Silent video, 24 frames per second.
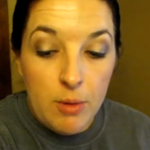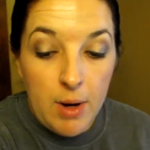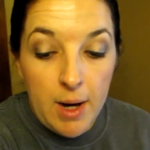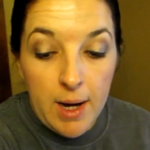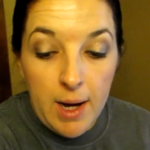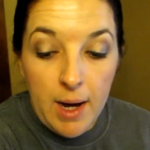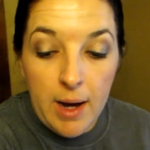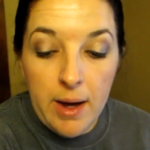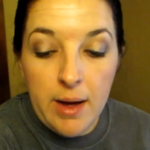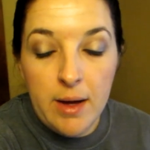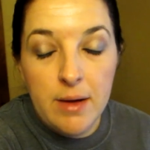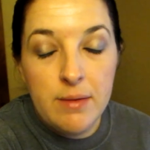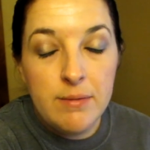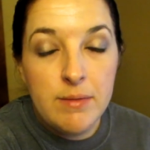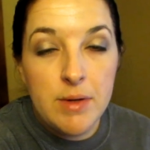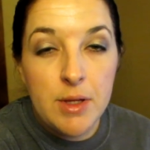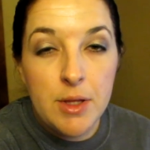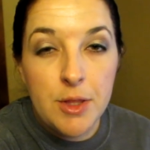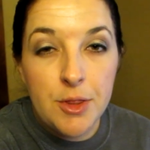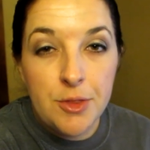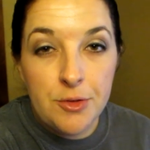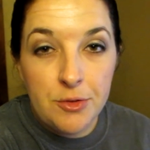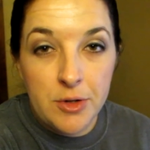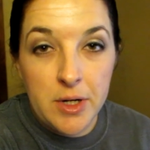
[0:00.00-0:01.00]
I
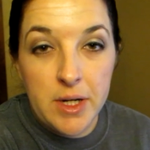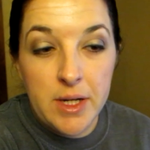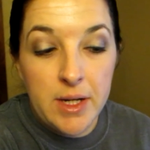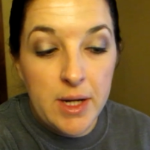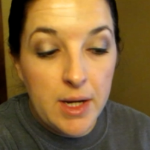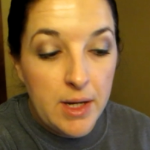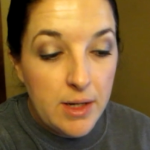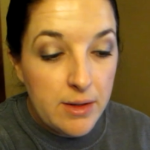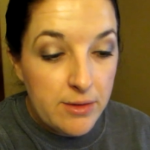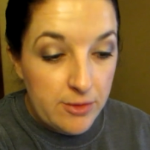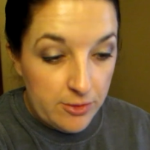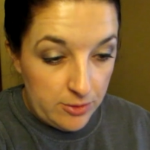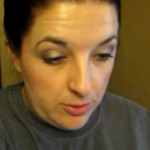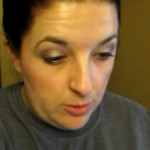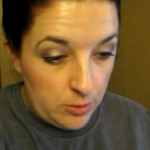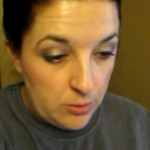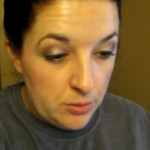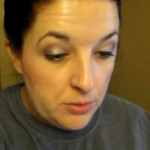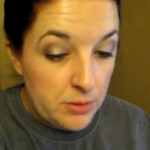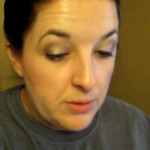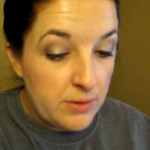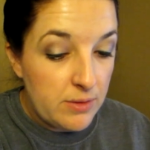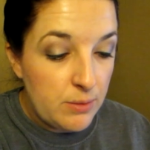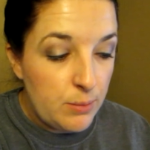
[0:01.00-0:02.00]
have three cakes
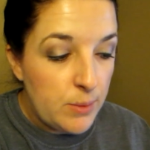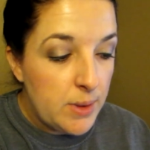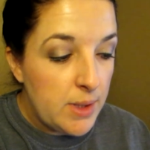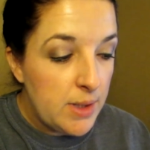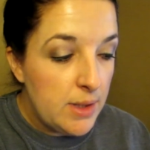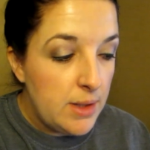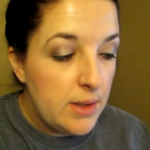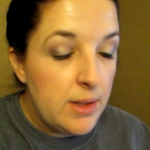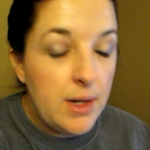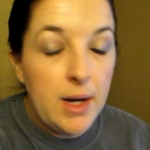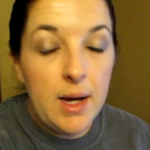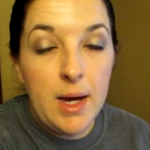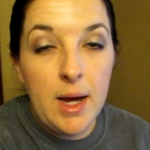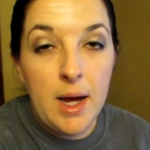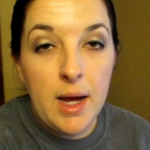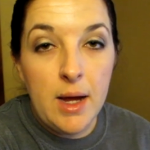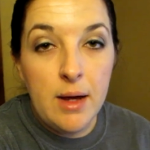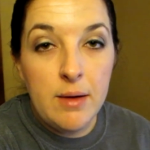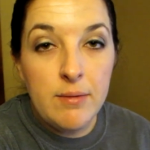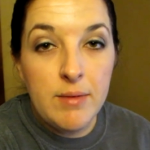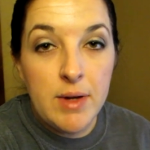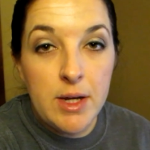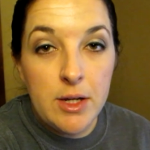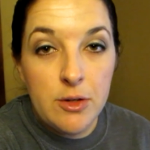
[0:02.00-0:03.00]
total this weekend. I
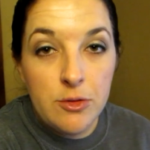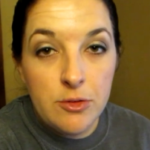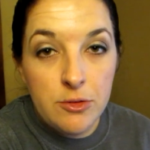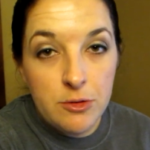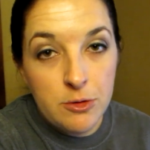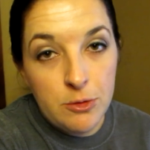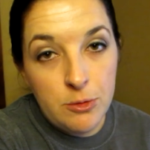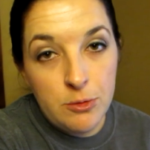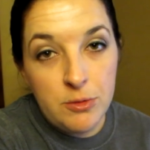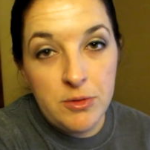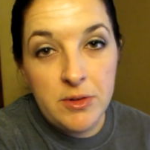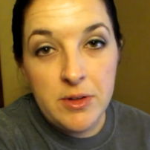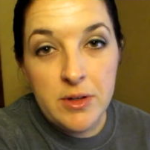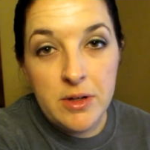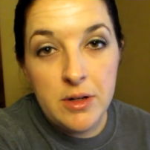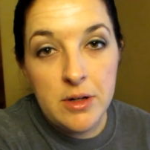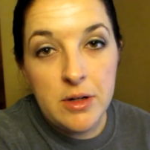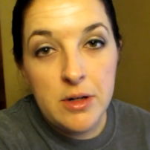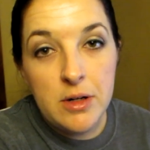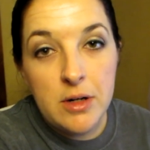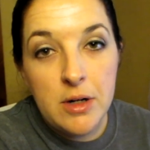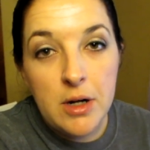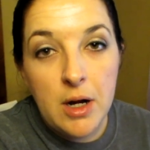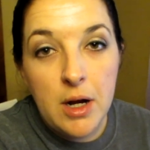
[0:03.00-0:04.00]
have a
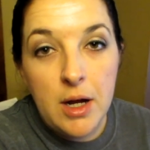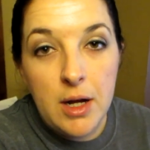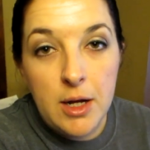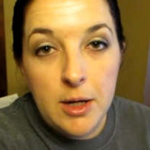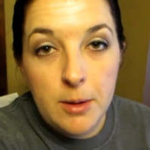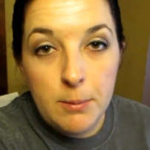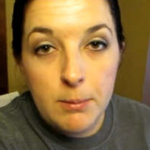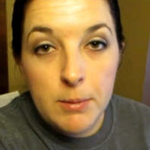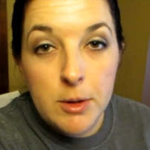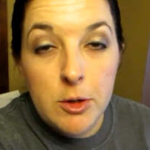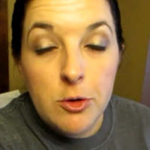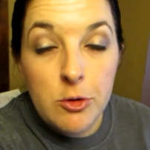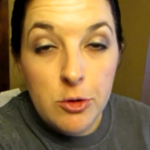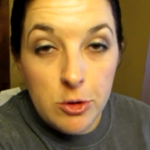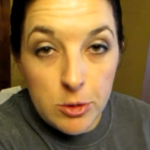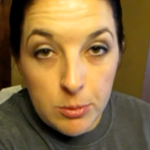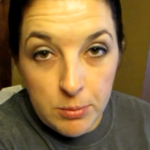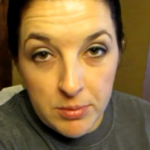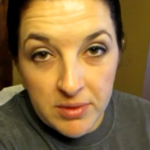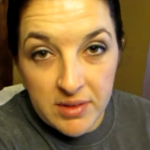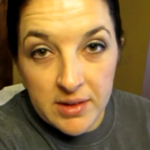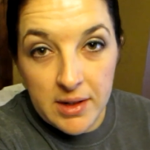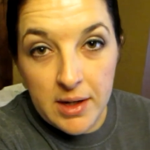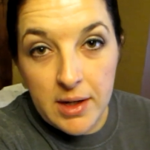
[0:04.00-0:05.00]
two-tier um,
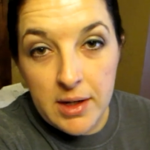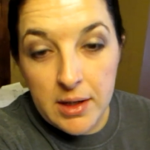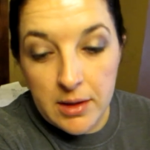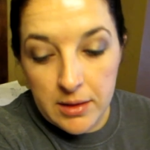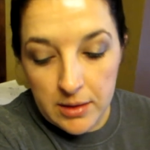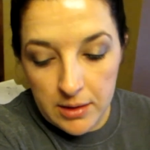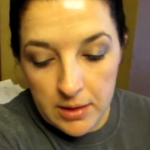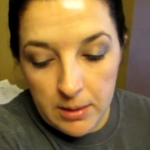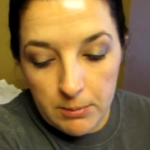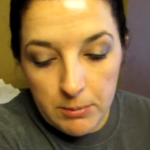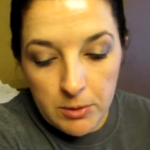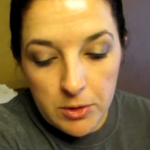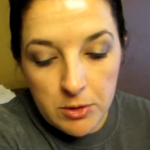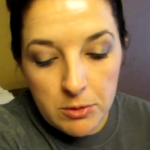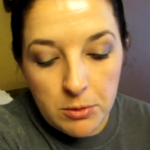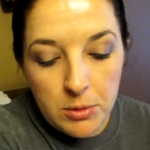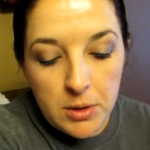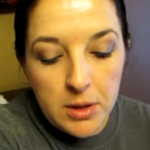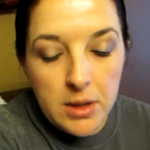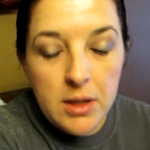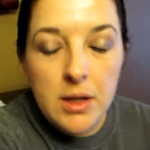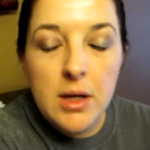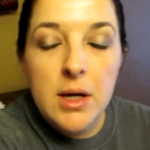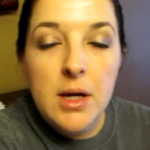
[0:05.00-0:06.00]
groom's cake that I'm
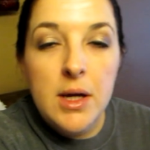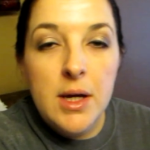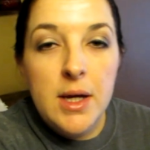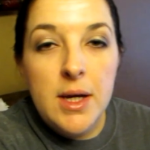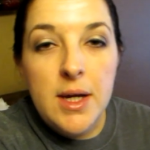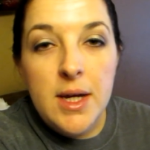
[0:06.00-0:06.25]
doing.